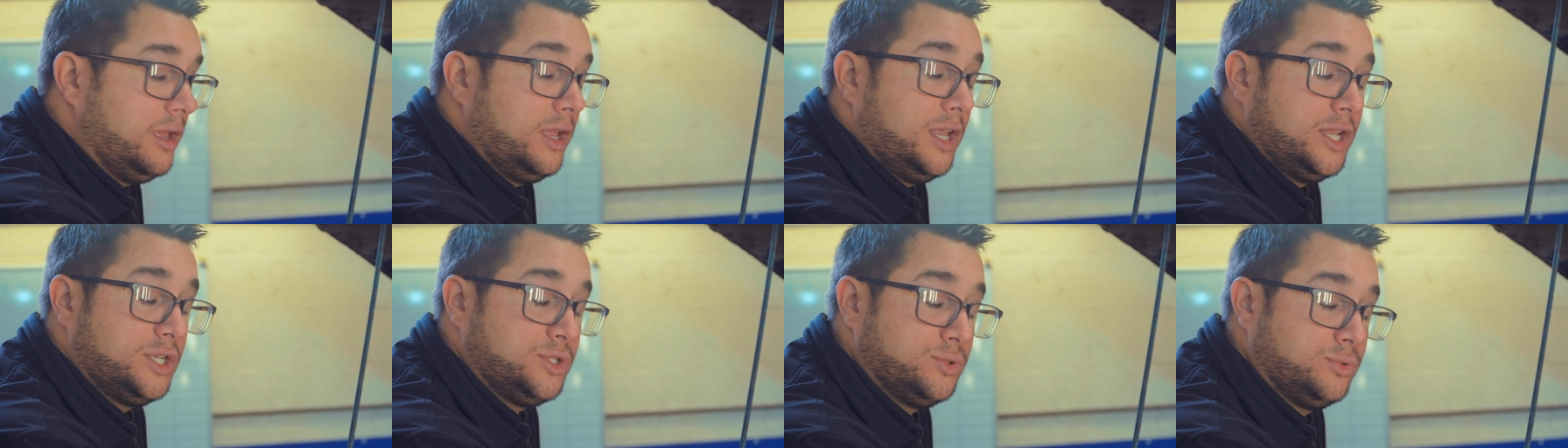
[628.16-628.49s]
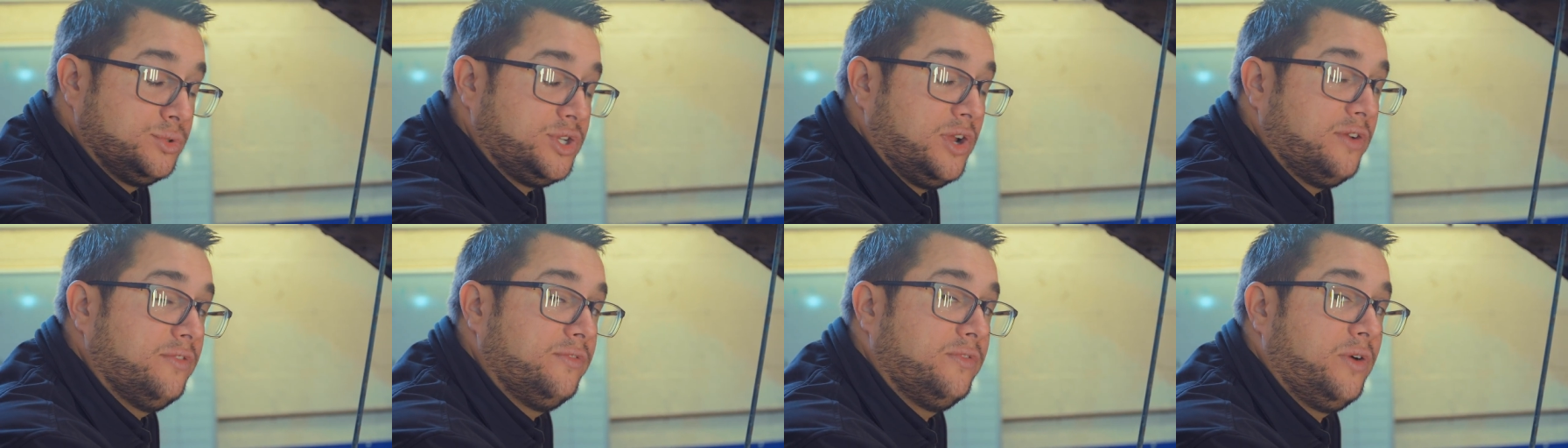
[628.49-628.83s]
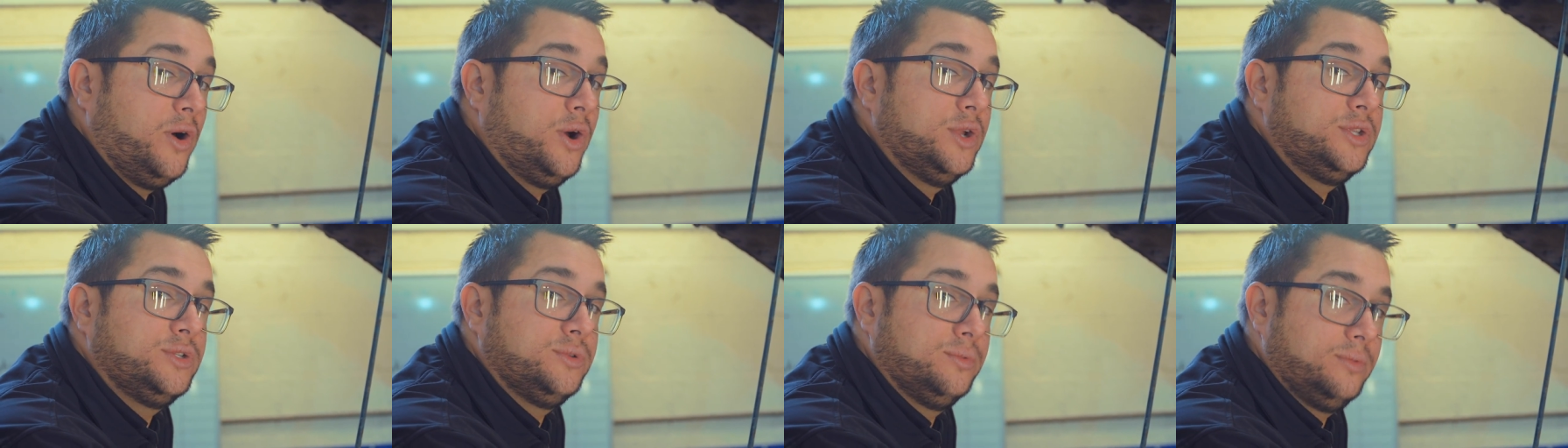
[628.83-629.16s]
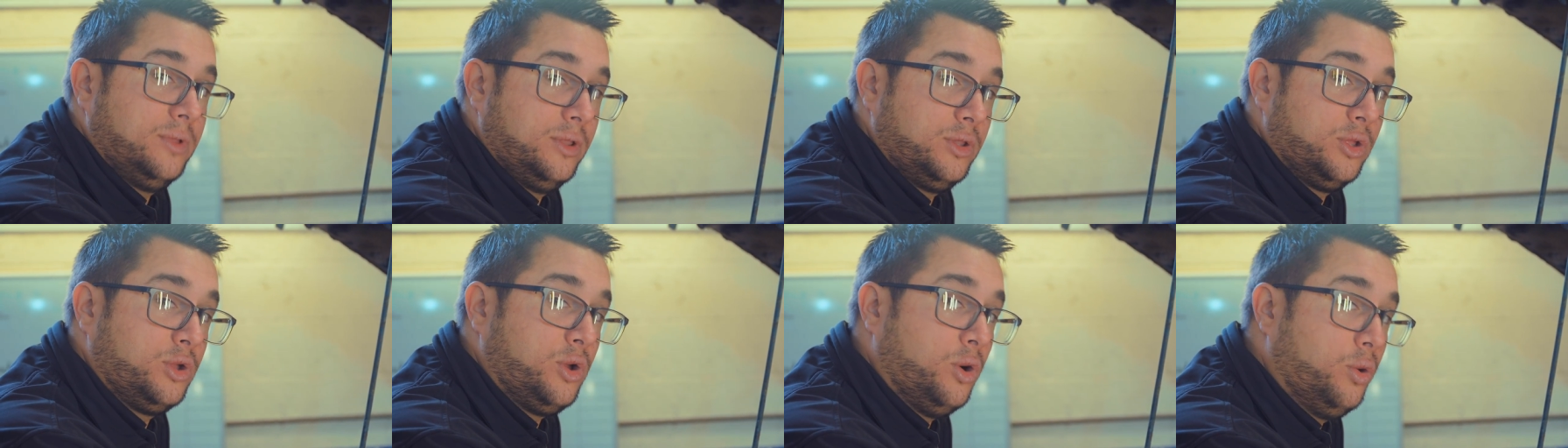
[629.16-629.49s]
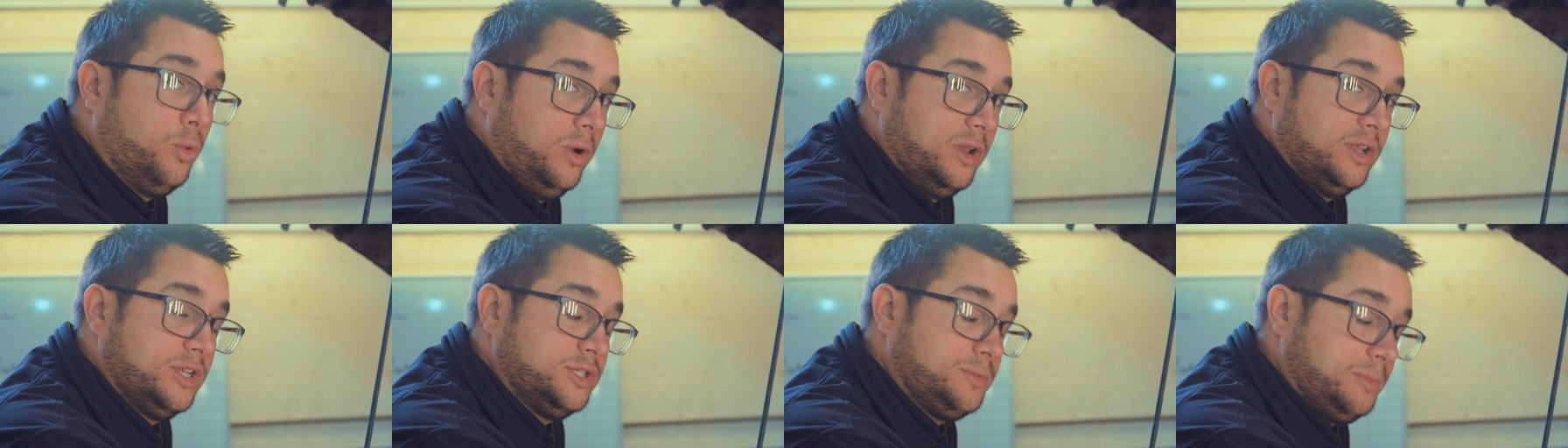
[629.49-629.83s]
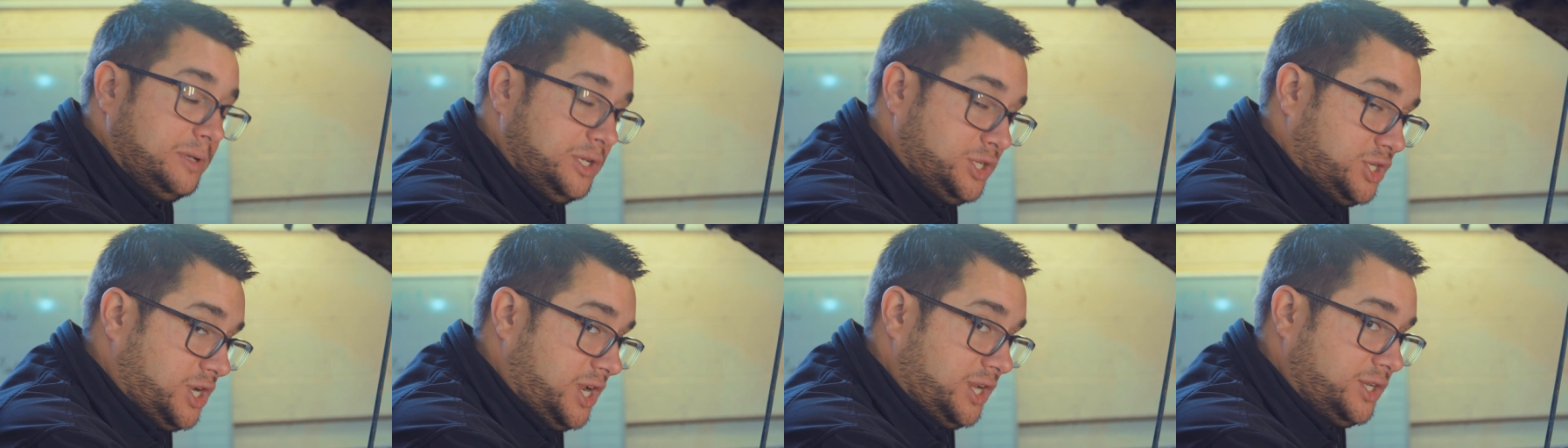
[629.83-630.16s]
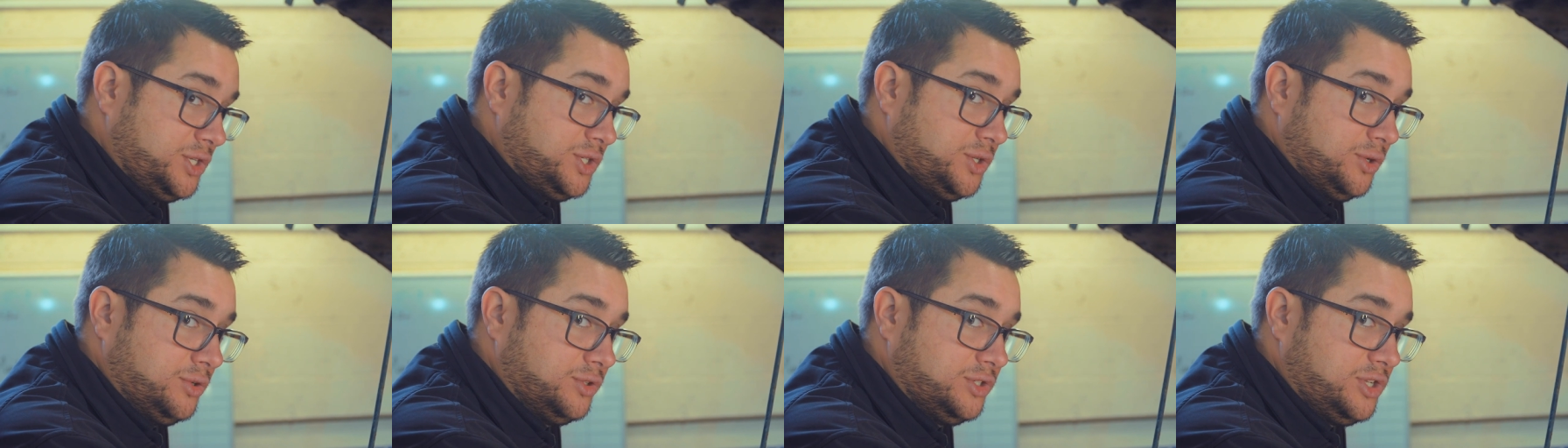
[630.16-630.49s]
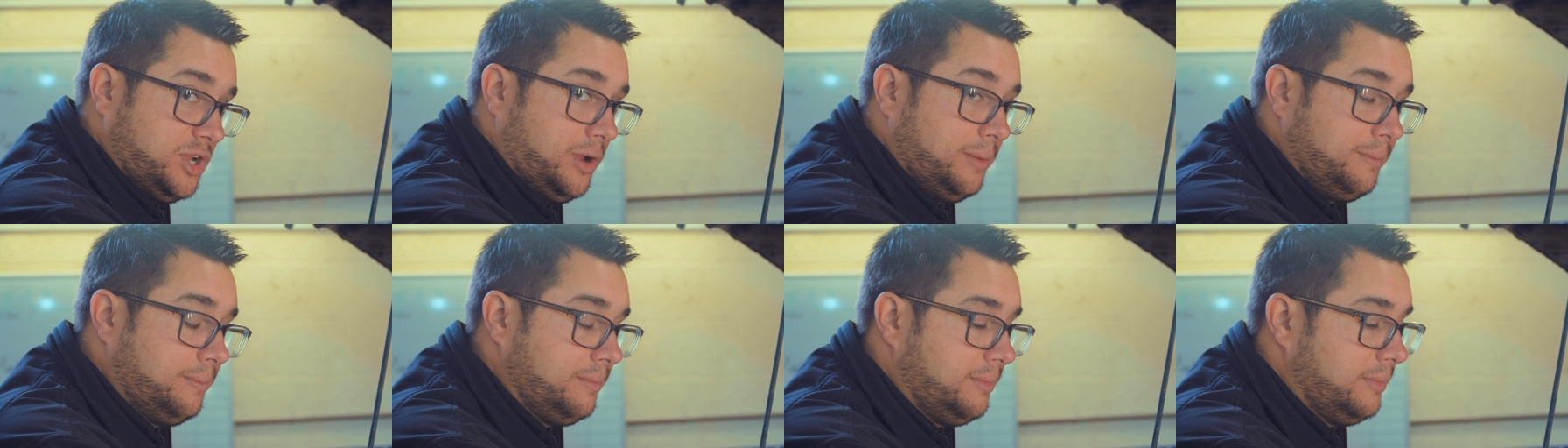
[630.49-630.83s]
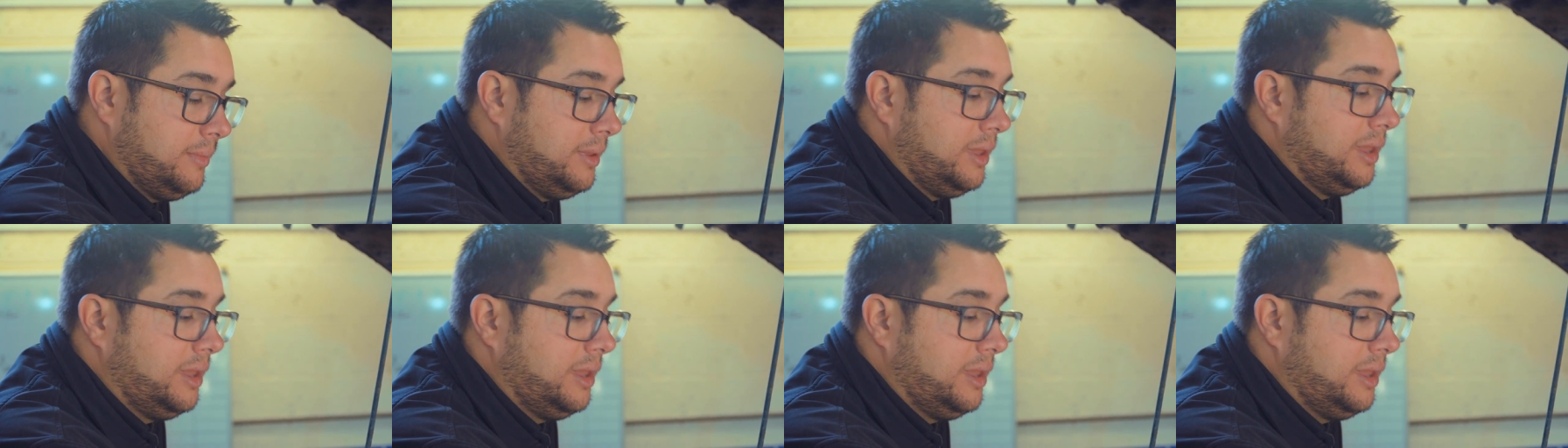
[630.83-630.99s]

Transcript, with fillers: It's also vital that the coolant's been changed on time.